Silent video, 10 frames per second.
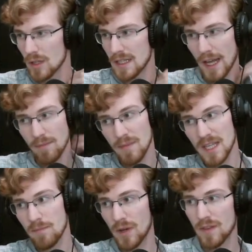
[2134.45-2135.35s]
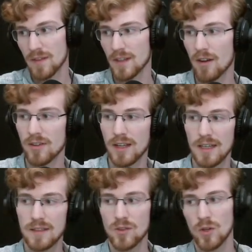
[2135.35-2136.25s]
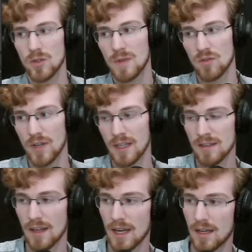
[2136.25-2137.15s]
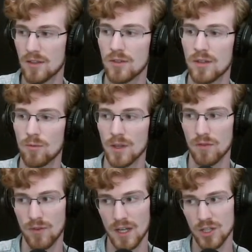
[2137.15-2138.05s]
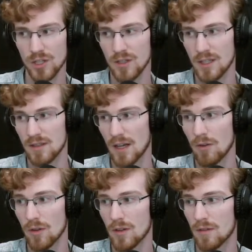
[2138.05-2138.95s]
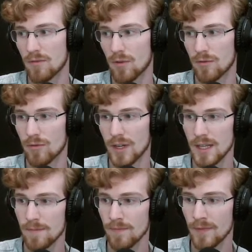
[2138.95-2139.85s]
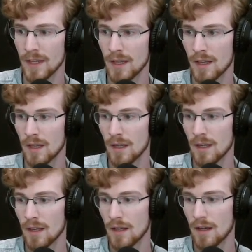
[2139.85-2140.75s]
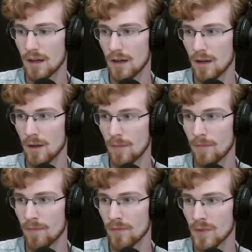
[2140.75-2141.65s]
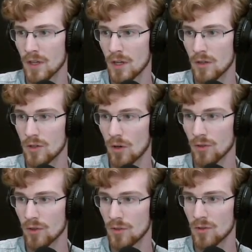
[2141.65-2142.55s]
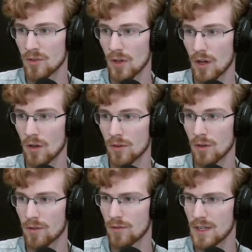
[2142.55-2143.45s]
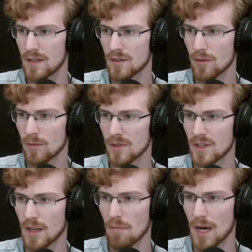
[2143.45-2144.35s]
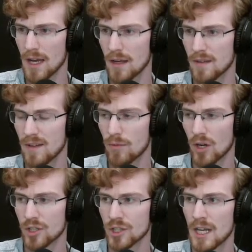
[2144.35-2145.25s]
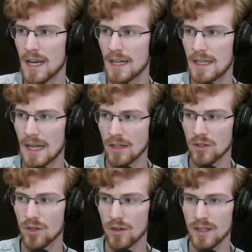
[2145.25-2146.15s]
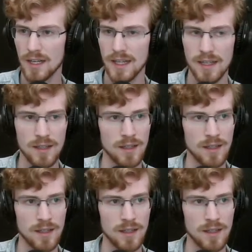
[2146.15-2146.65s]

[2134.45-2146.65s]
Not me, but this character is going to be rigged, and once finished, you can download it for free. Do you also use other 3D softwares like Maya and ZBrush? Not currently.